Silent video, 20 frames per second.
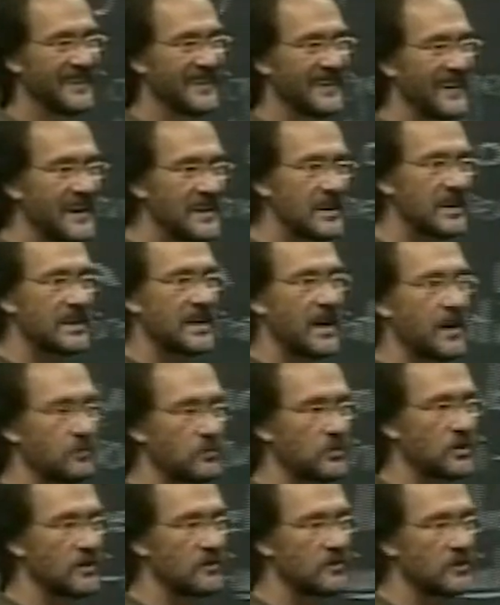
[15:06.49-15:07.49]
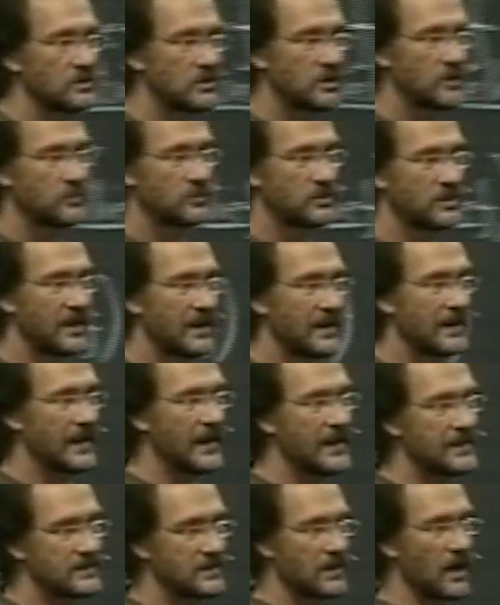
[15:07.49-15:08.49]
And the captain of the ship said,
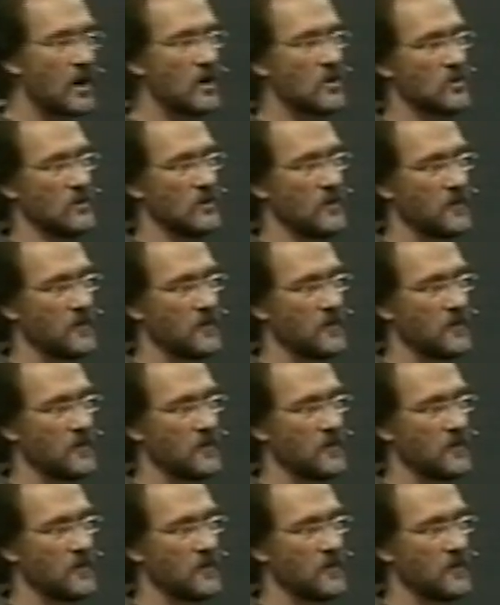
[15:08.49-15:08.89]
let's go.